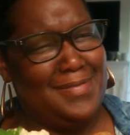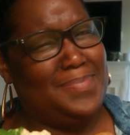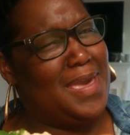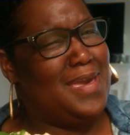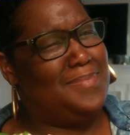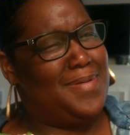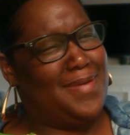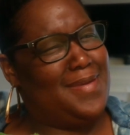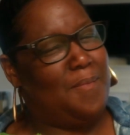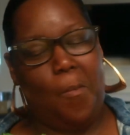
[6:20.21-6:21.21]

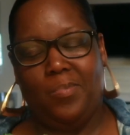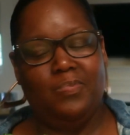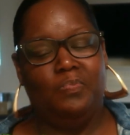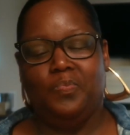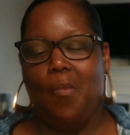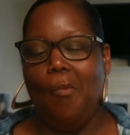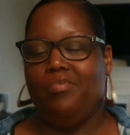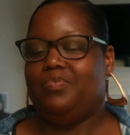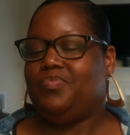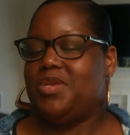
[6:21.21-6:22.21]
Baby.
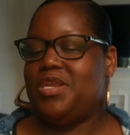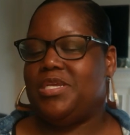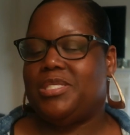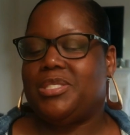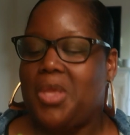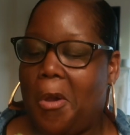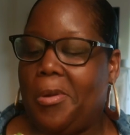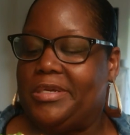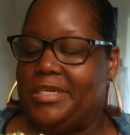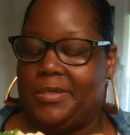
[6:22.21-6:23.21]
It is
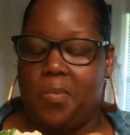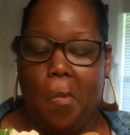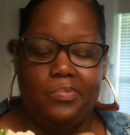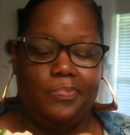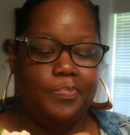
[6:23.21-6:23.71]
so good.